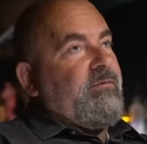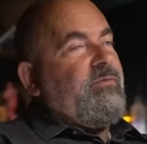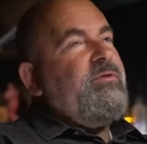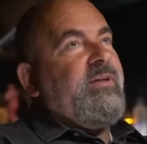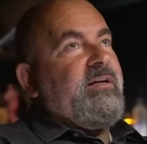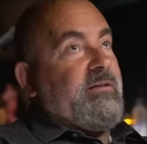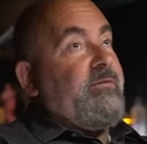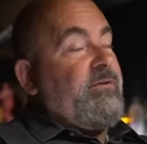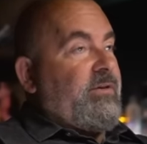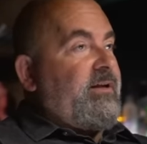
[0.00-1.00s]

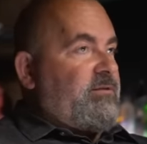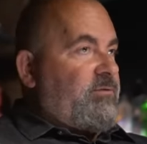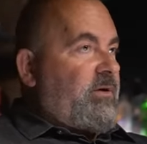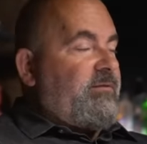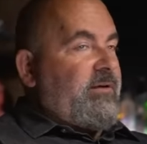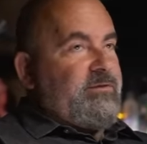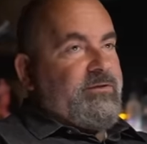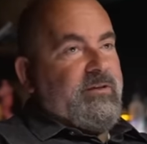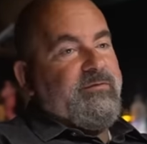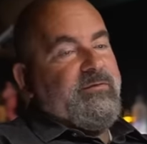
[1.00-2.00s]
2011 2012, I was
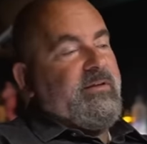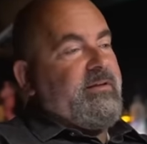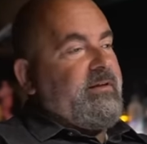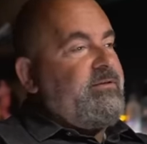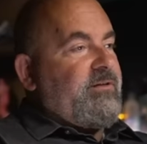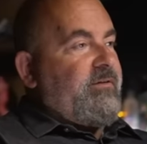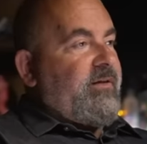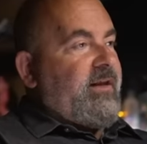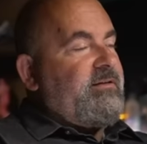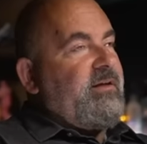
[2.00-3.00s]
chief in eastern
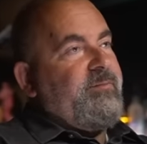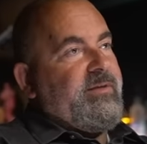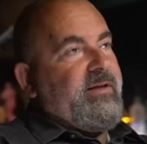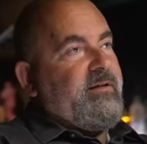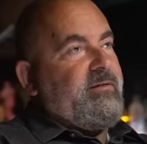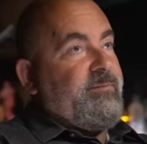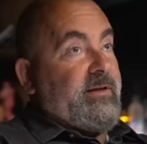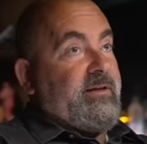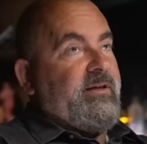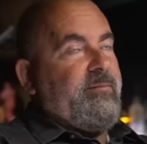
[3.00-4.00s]
Afghanistan in Paktika,
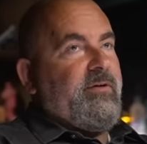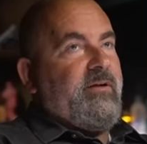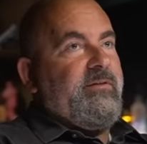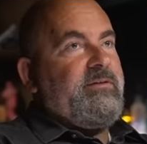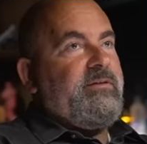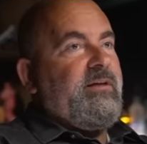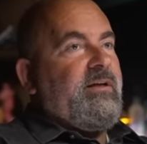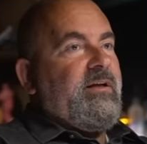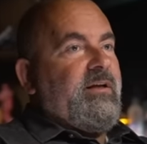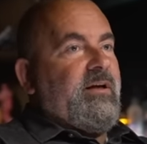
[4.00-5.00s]
Paktika province.
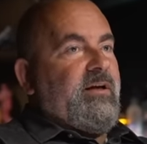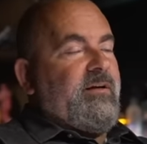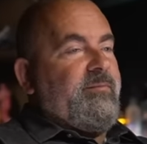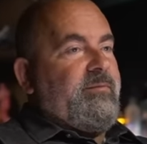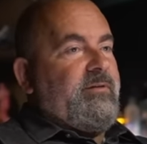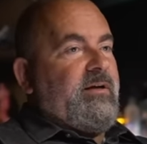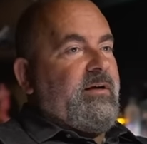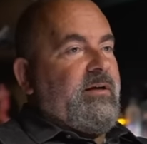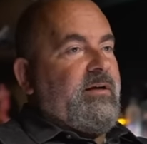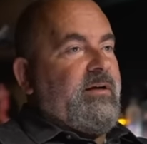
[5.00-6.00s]
Um,
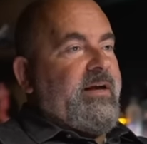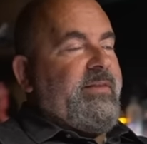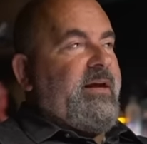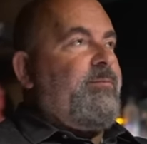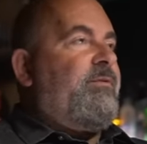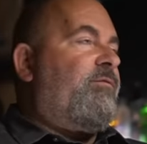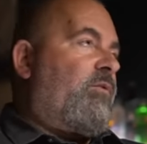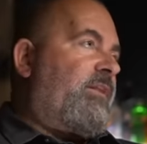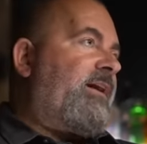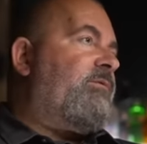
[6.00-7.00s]
uh, and then
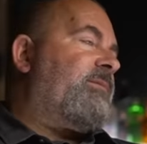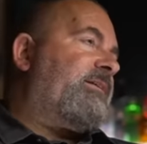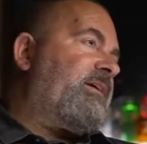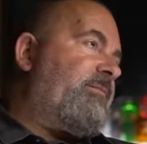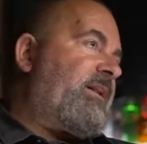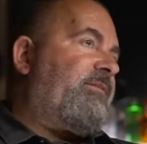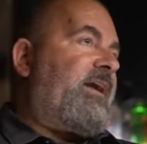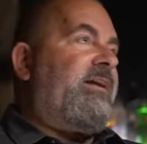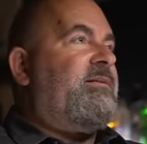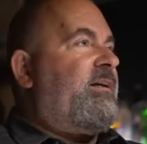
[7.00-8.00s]
before that, it was my time in
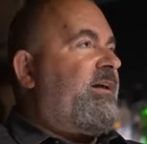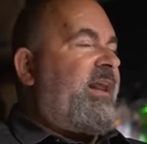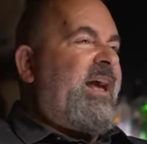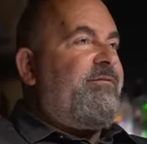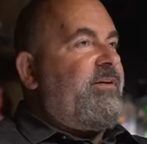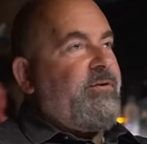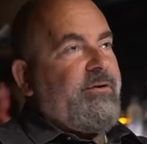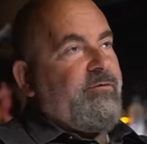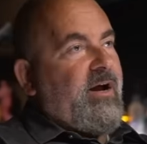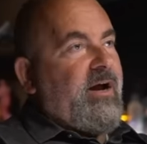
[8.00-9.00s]
Afghanistan, then half a year
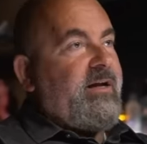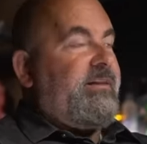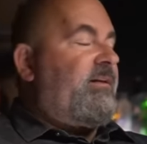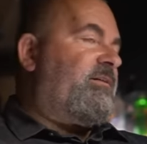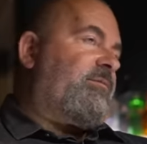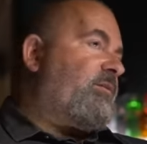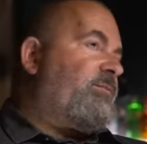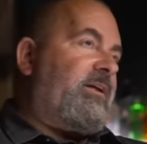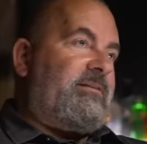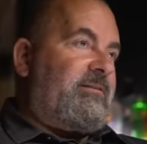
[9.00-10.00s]
in Iraq, and then some other
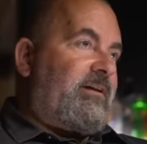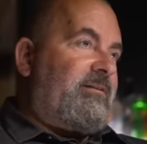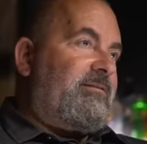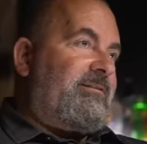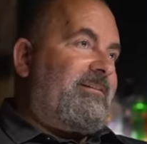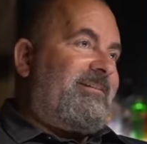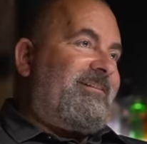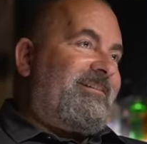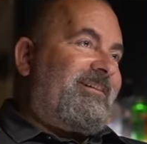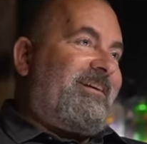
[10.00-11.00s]
places I
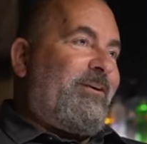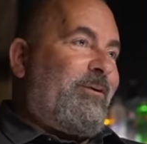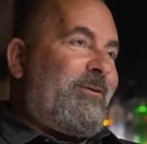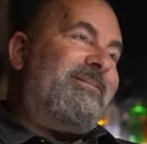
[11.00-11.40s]
can't always